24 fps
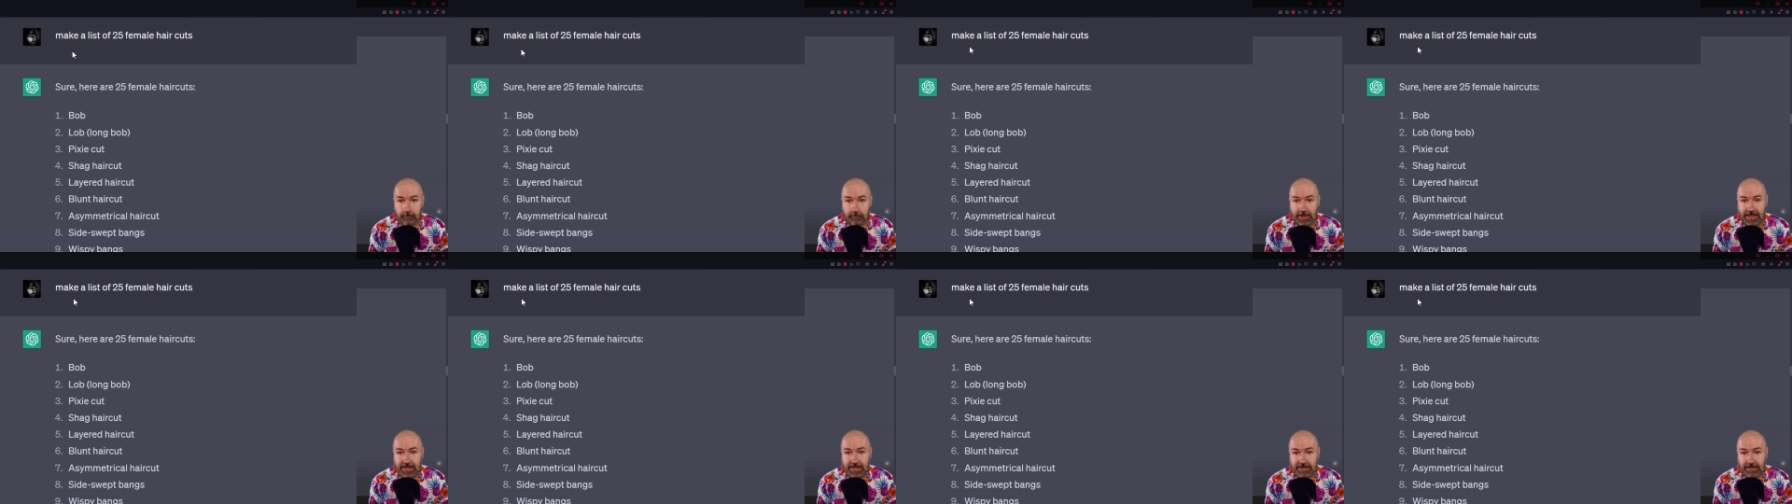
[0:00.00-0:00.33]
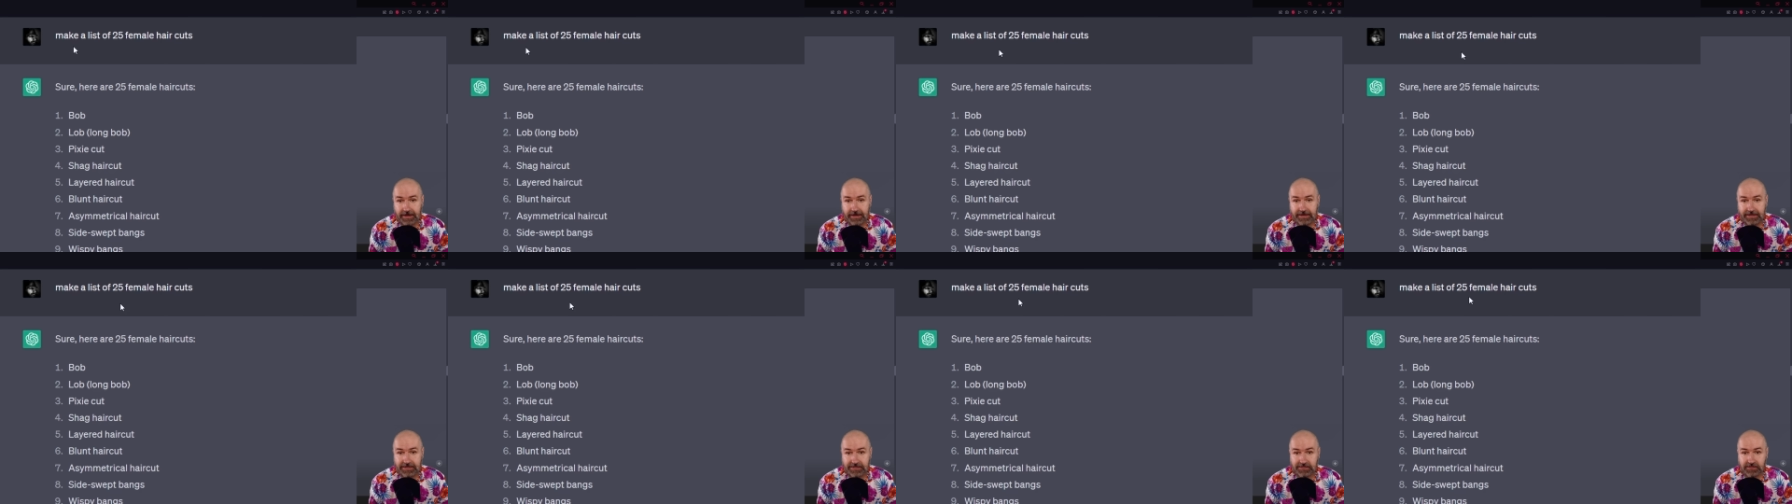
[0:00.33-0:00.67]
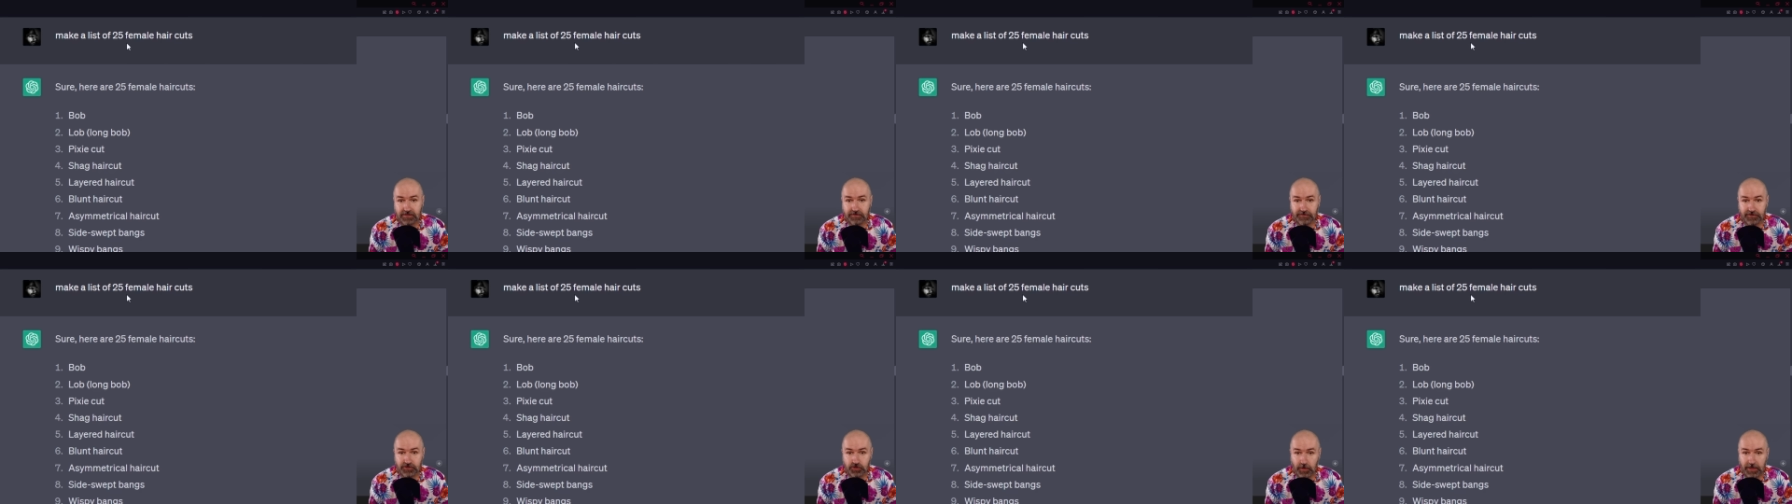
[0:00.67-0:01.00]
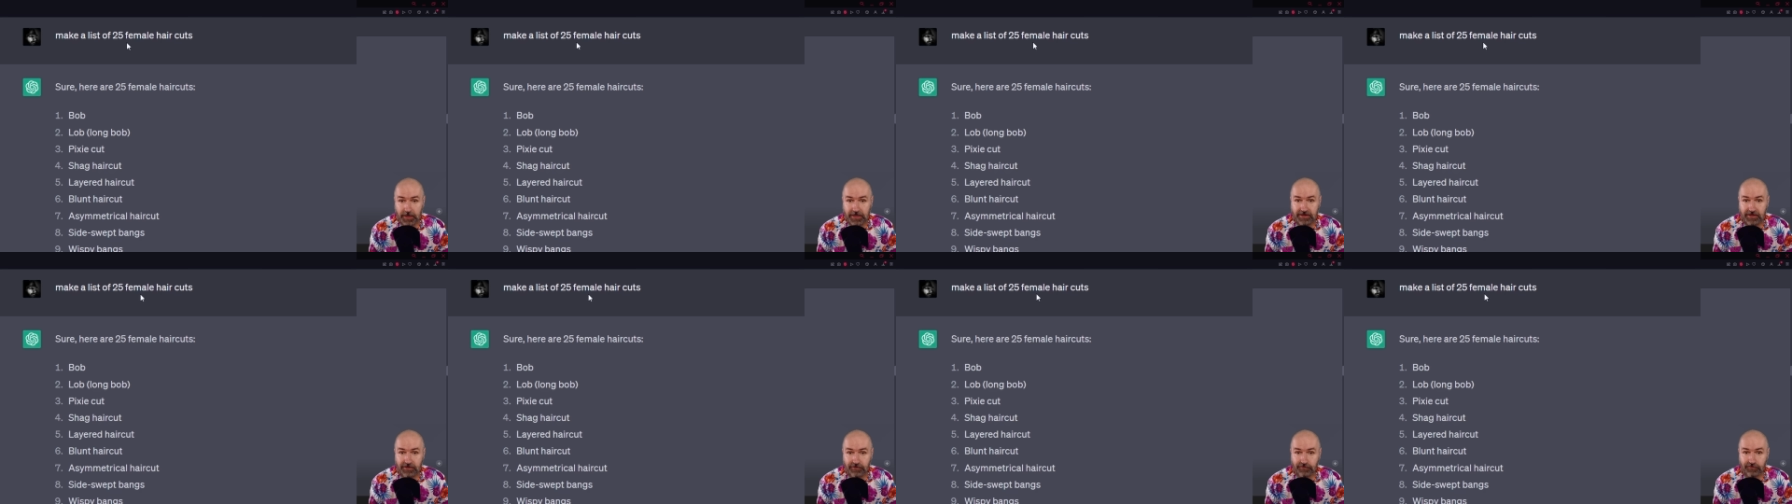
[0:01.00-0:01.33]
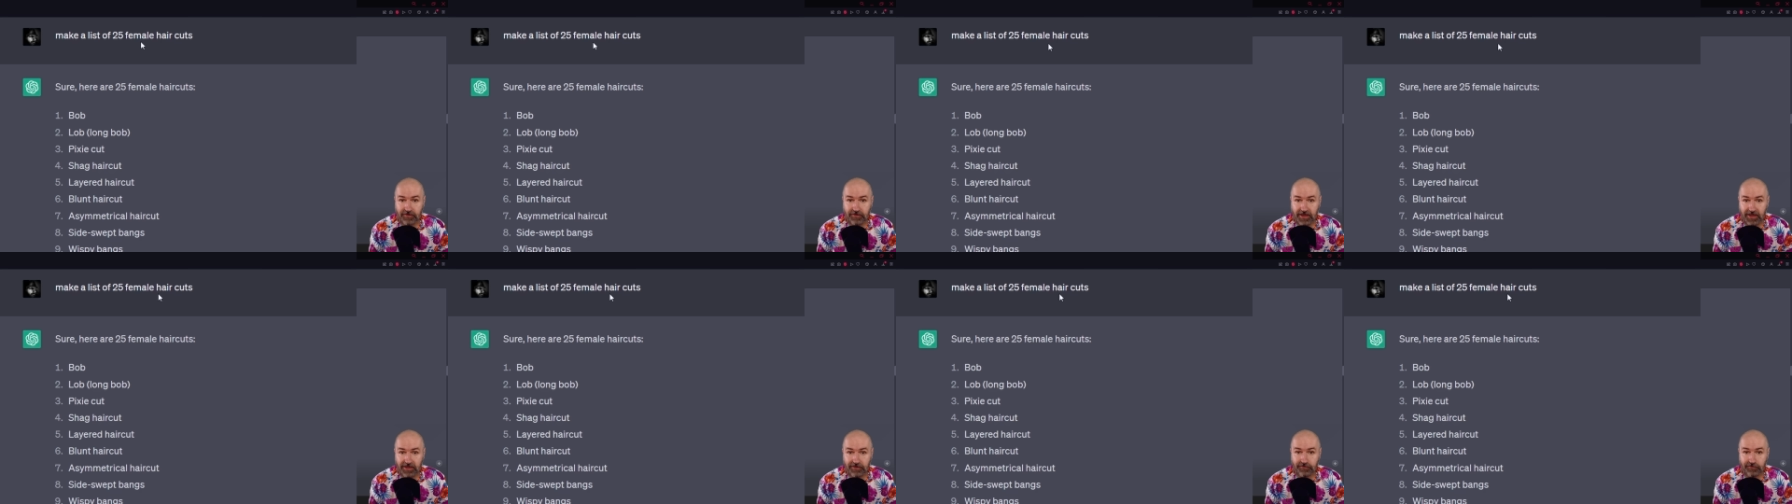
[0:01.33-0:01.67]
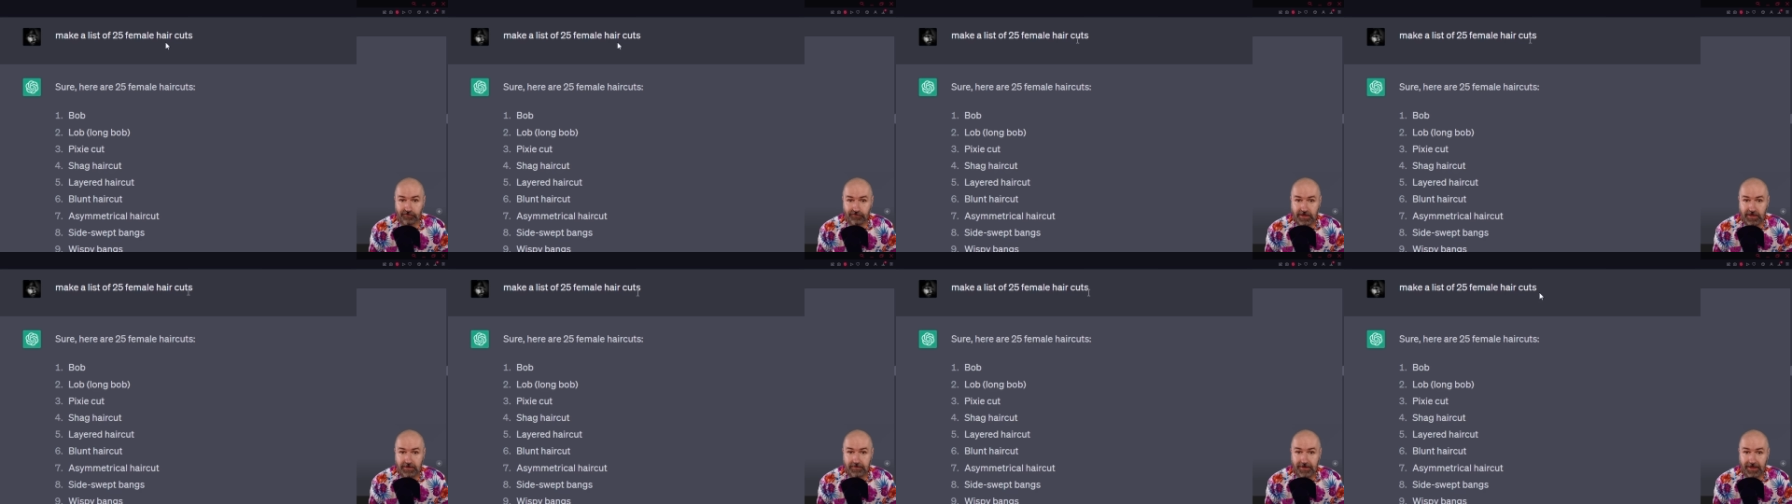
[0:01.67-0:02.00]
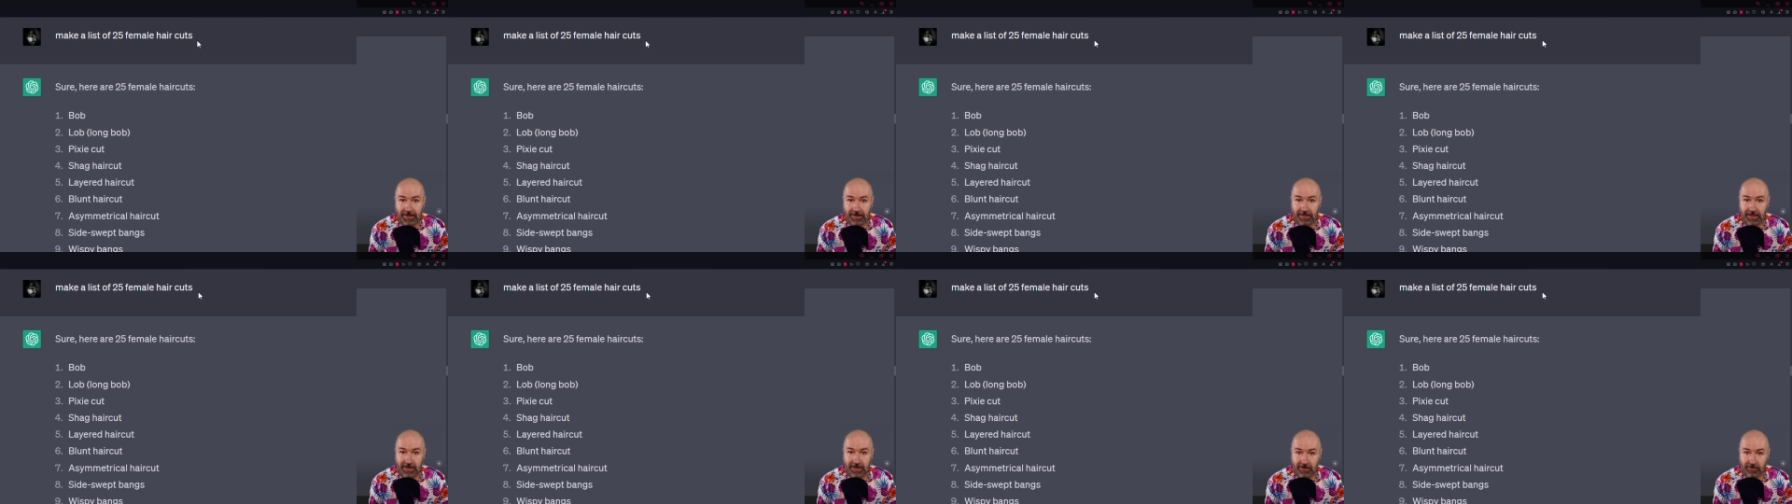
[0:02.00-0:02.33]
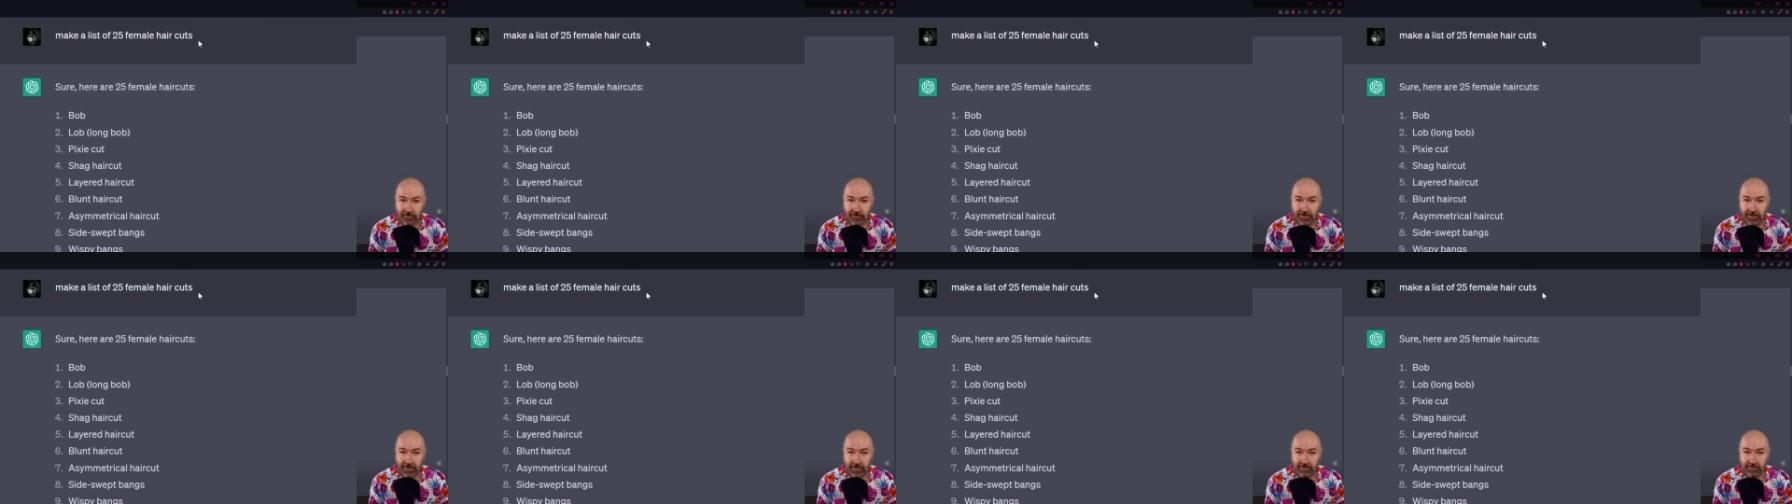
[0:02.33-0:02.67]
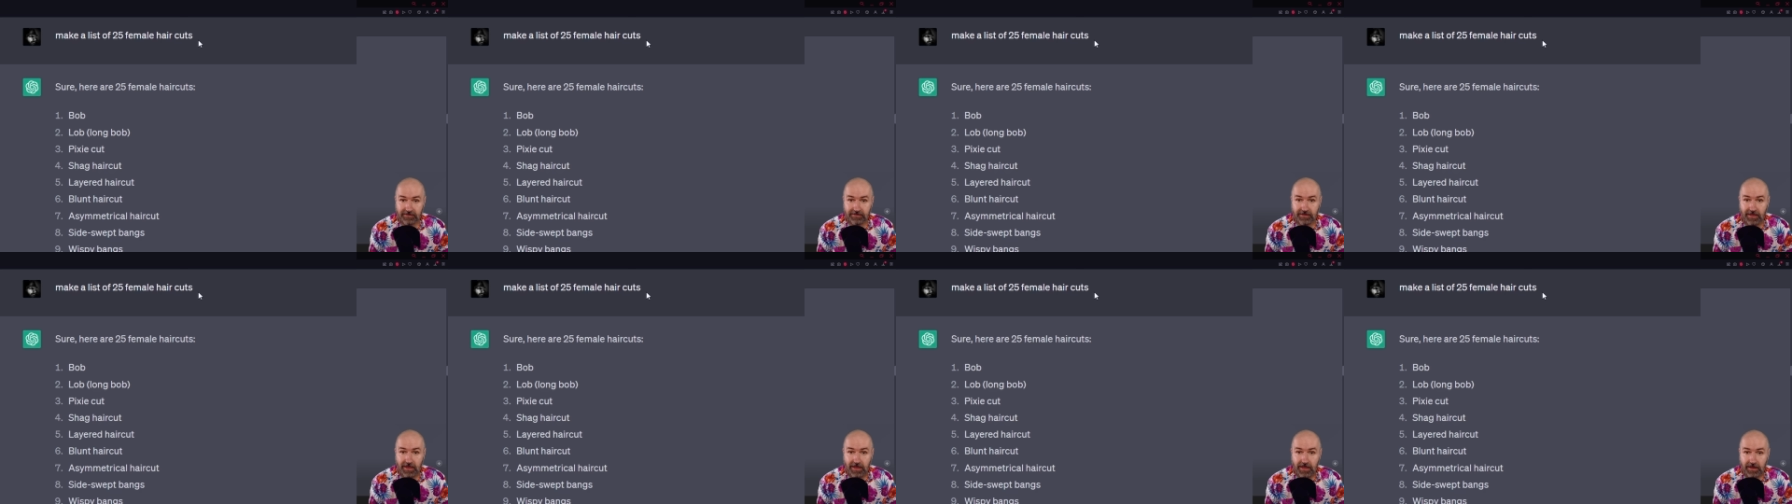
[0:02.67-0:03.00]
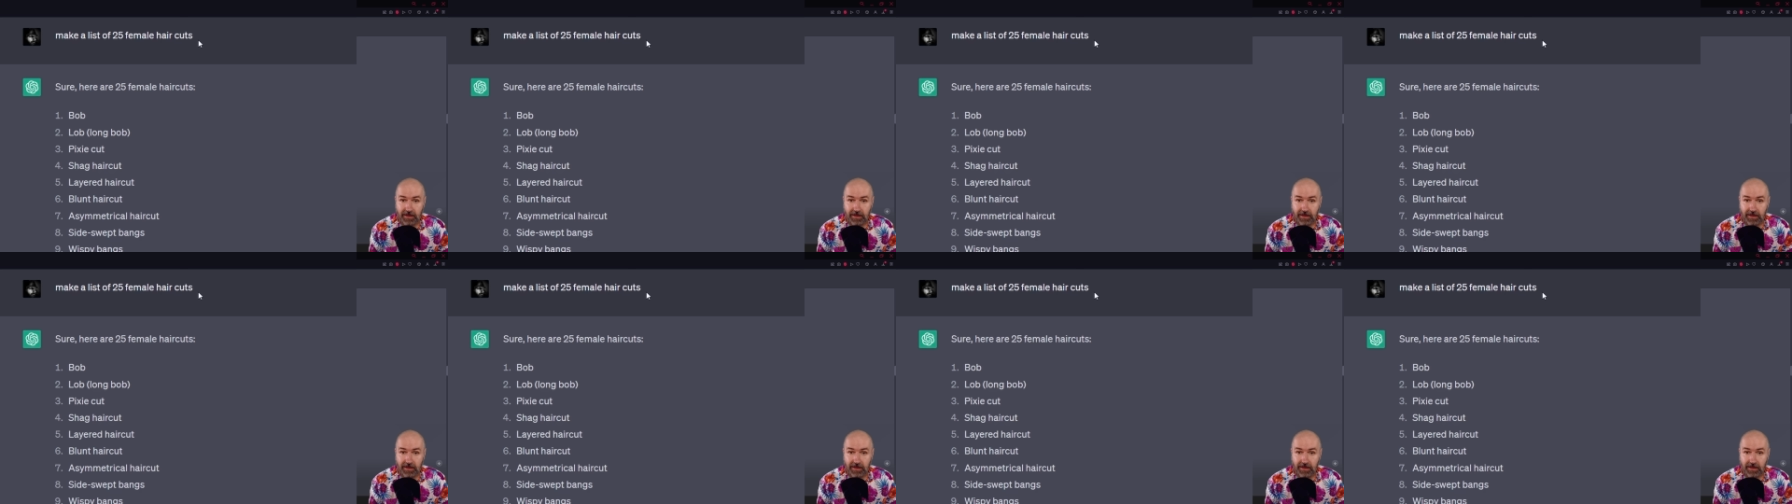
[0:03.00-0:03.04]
make a list of 25 female haircuts.